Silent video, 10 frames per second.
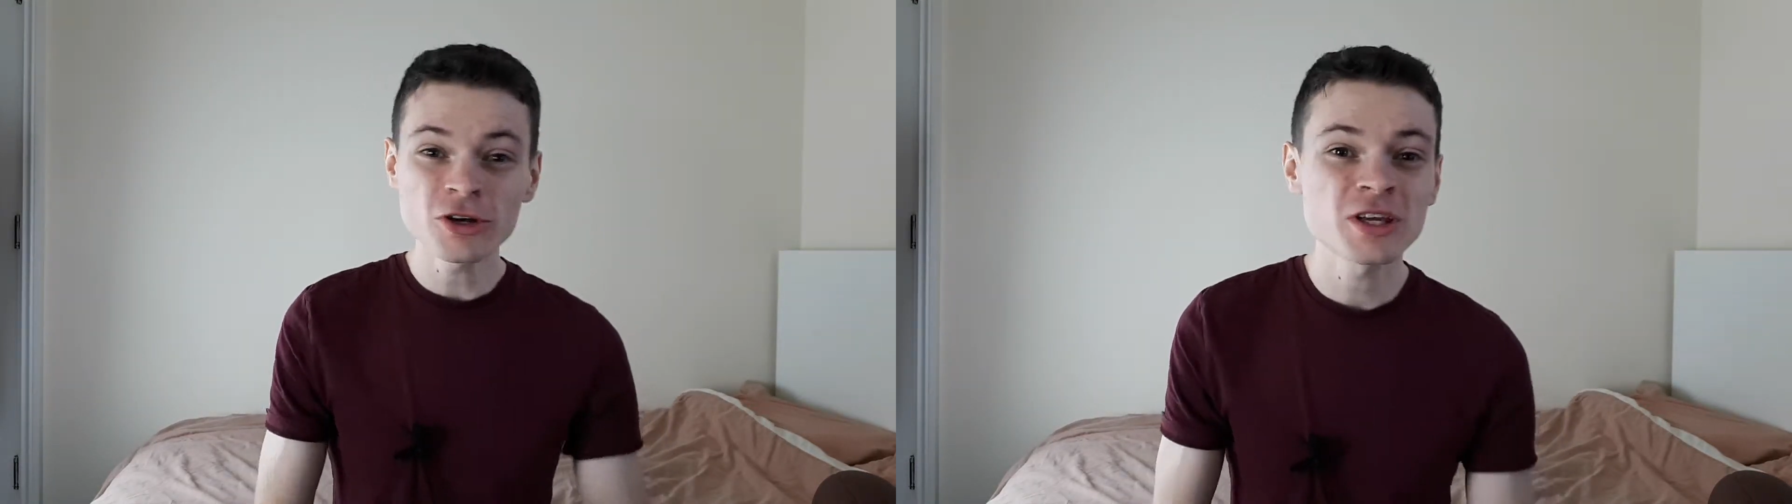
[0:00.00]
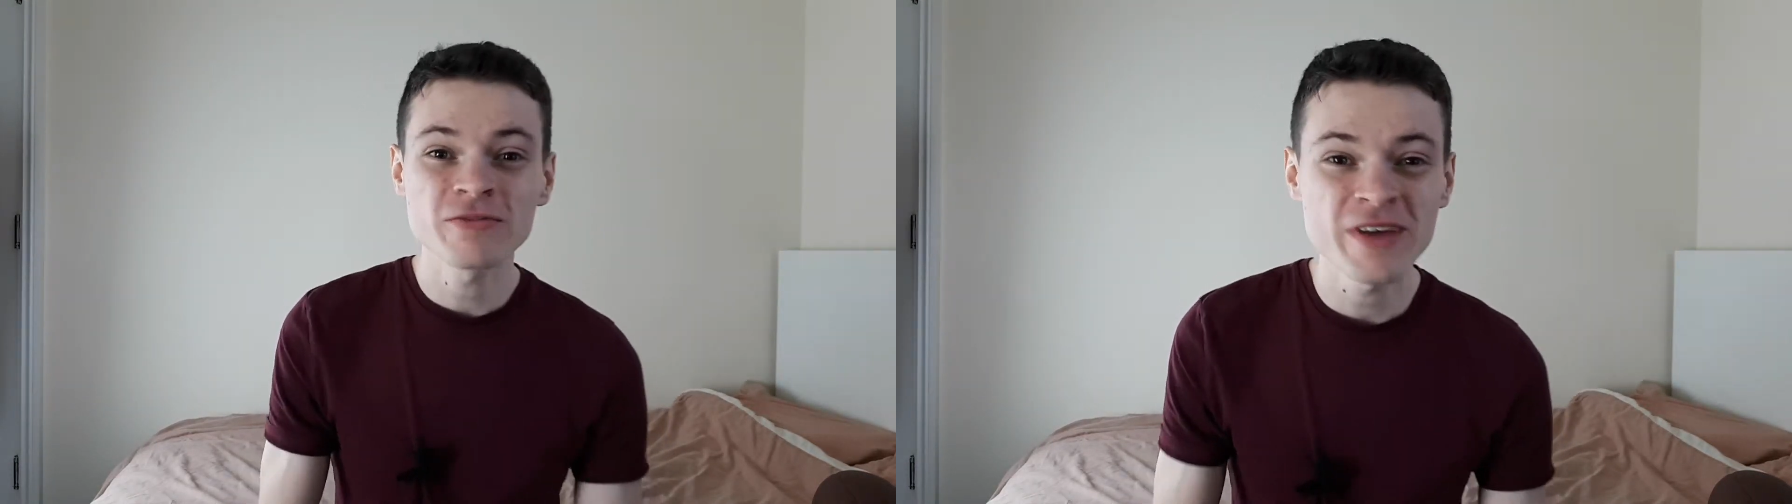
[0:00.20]

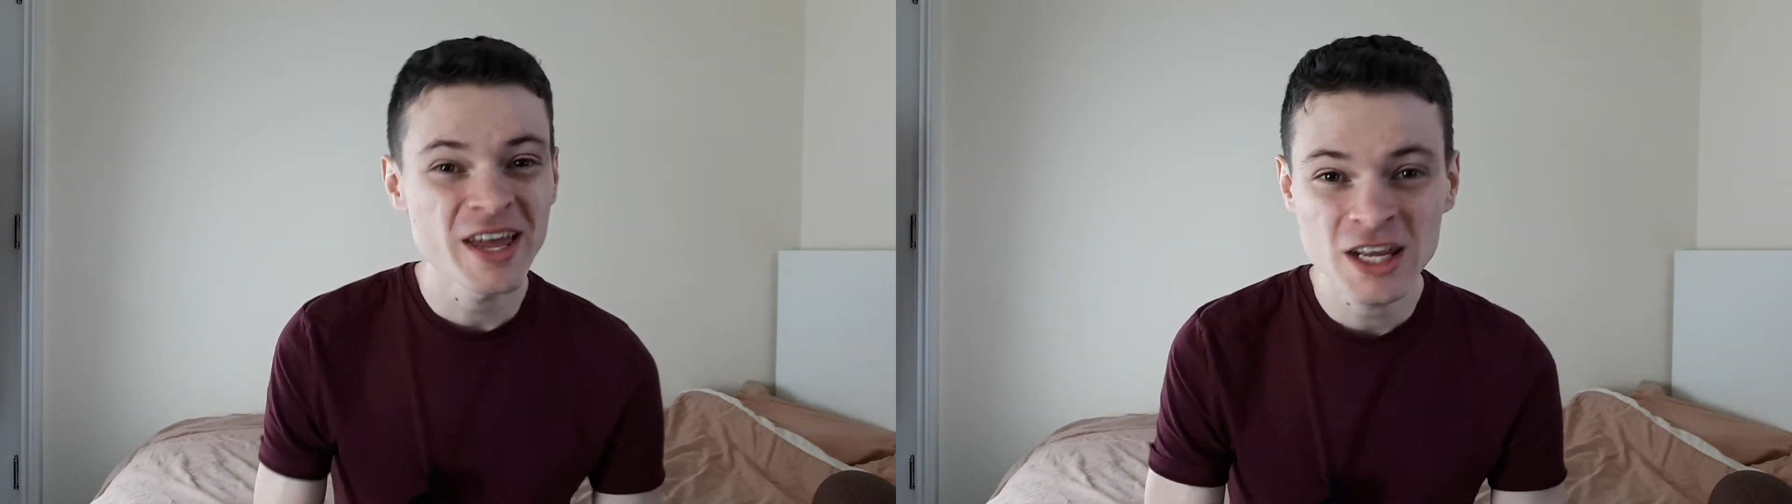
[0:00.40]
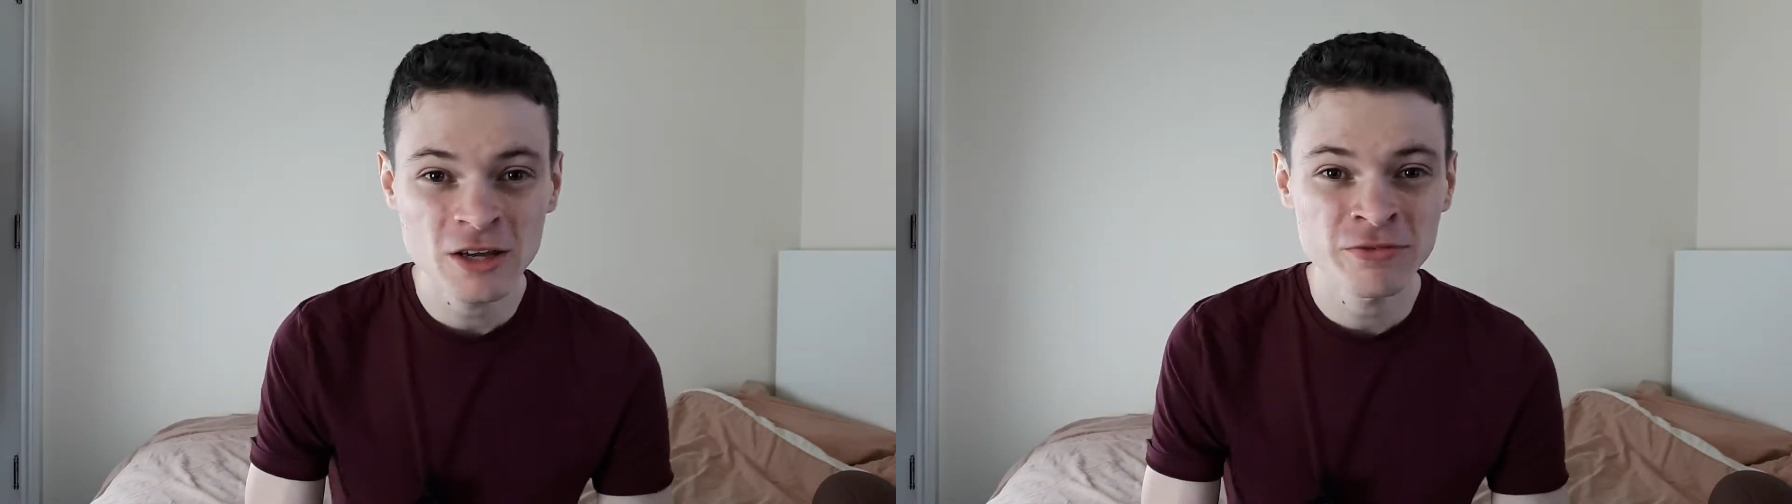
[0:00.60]
looking for
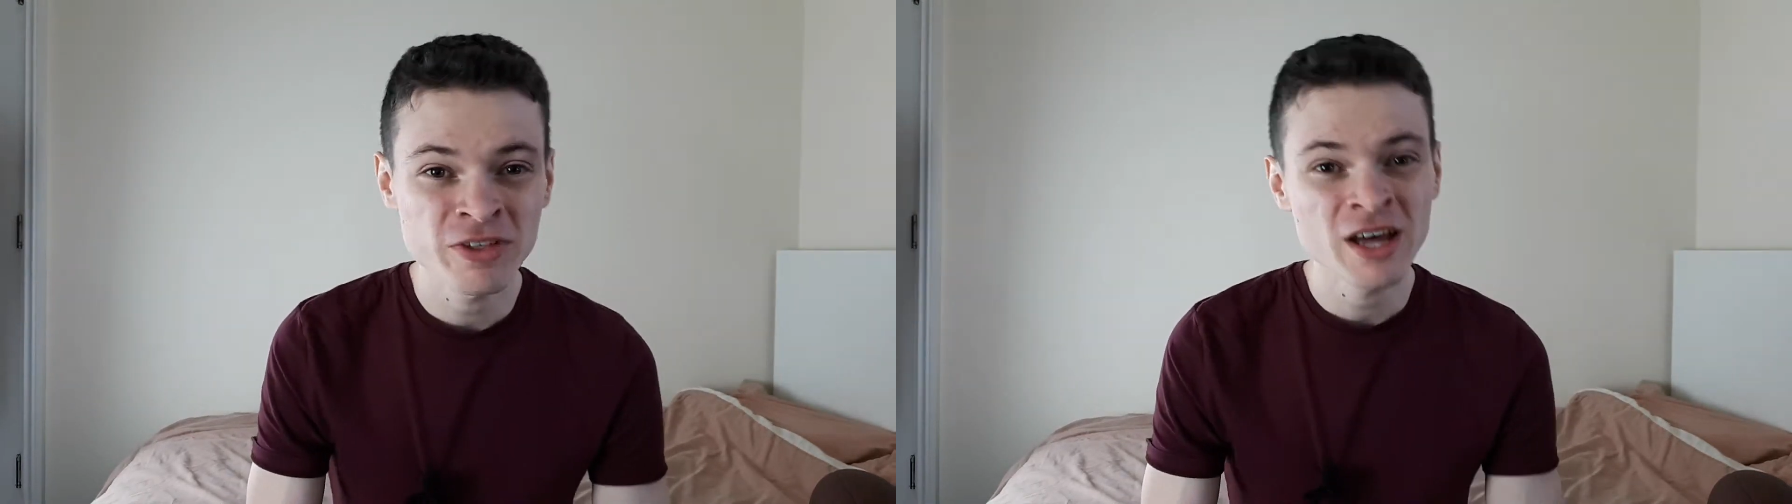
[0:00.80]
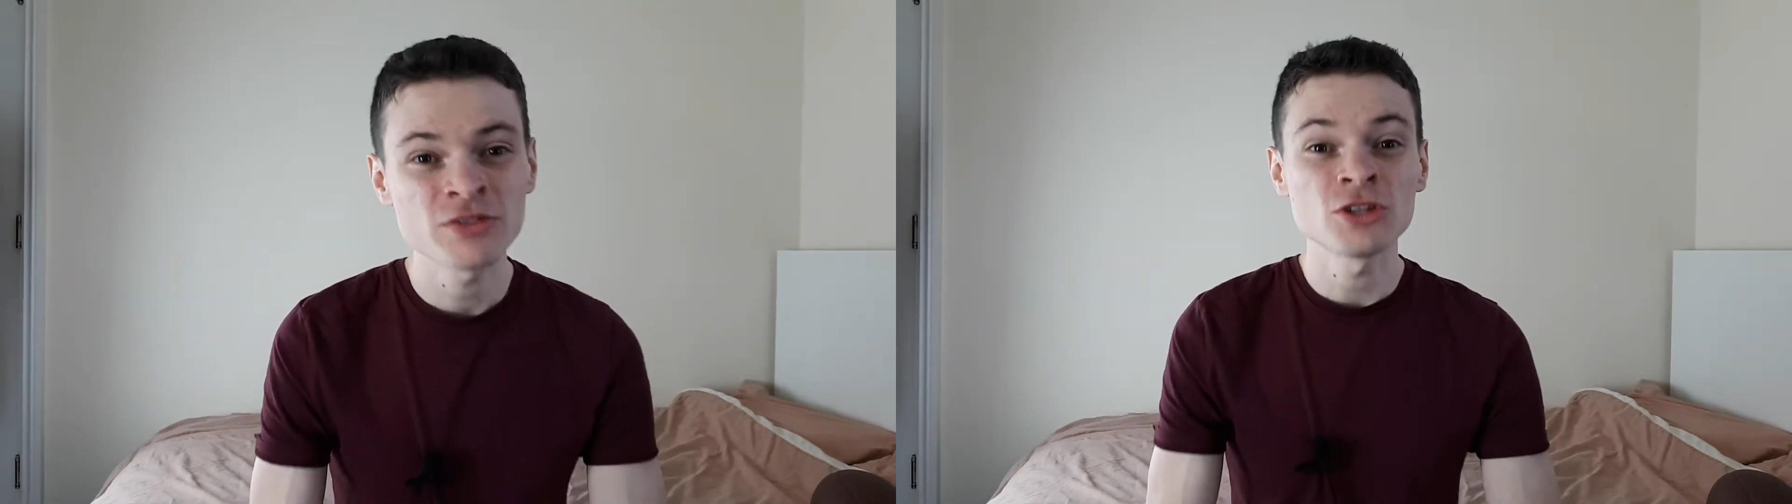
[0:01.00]
any of that,